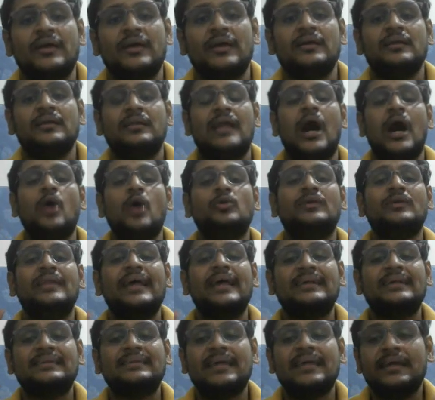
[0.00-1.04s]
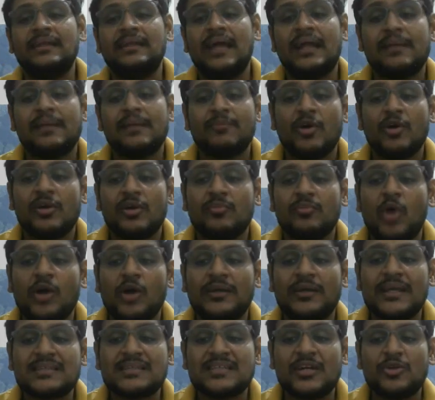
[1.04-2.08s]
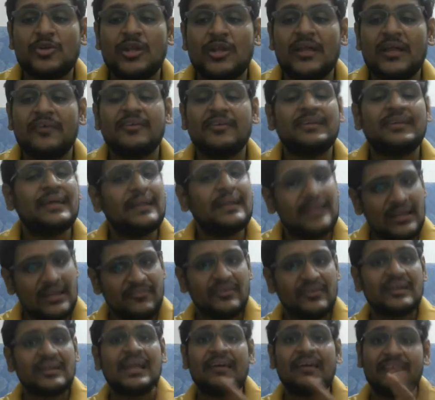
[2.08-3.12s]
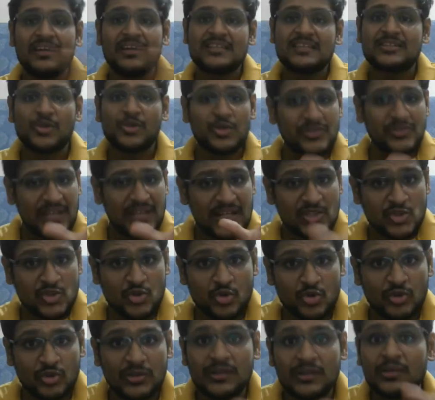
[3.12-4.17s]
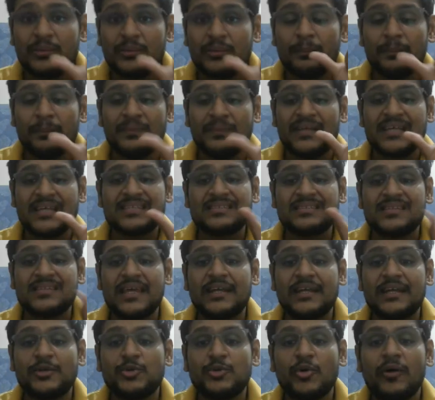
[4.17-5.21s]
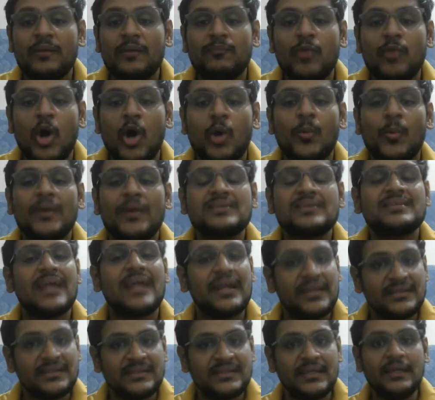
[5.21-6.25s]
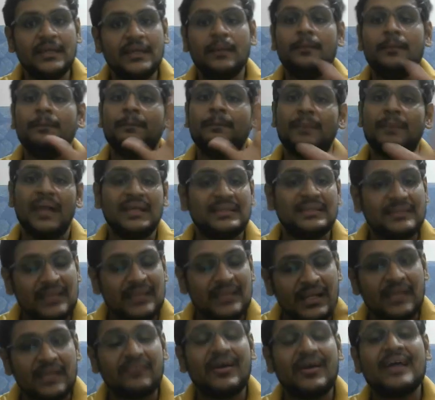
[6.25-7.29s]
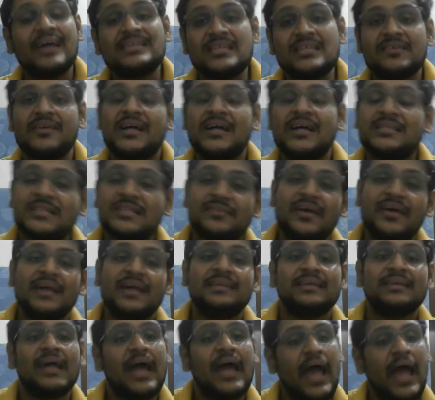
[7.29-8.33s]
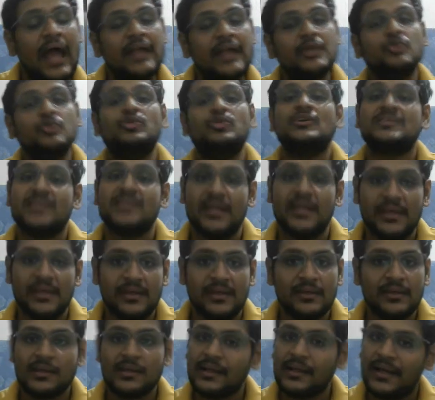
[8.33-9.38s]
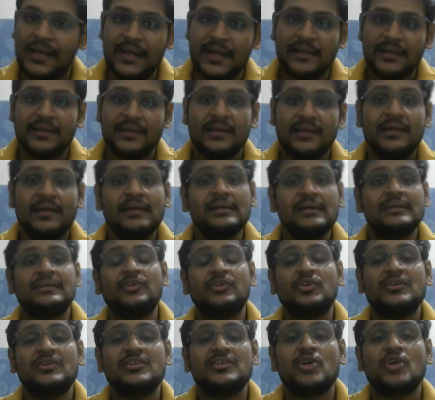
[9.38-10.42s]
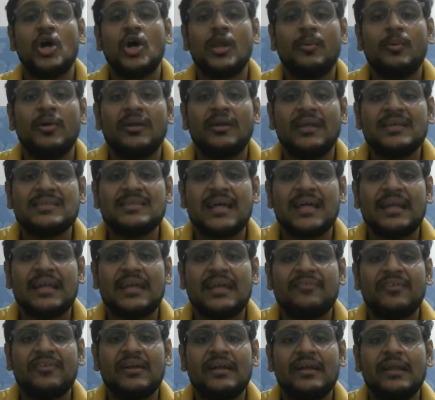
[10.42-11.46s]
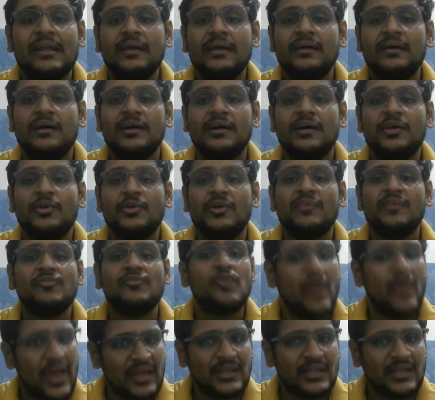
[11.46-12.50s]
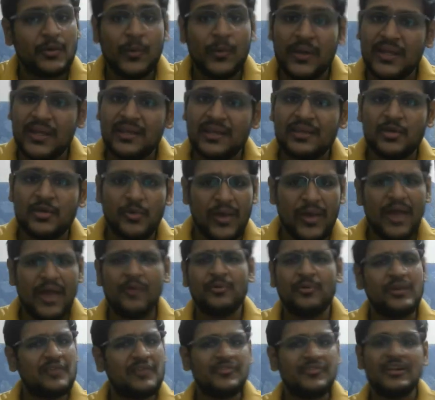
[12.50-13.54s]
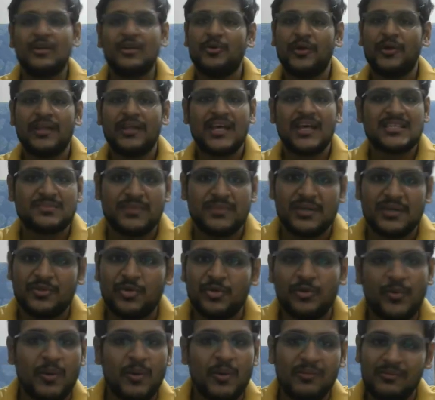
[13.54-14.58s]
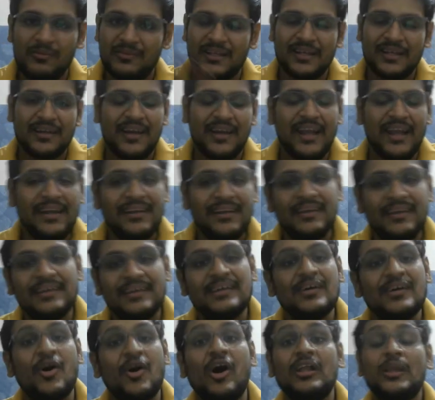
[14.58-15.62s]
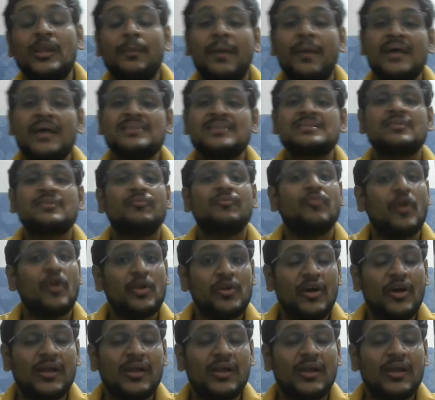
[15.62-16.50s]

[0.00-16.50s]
now the next thing, that about mock test schedule and everything, definitely I will disclose that soon. Just stick to our block wise strategy, plus revise and do the study, correct? So this is all about this, and definitely if you have any query you have, definitely you can ask me, no problem in that, right? All the best for your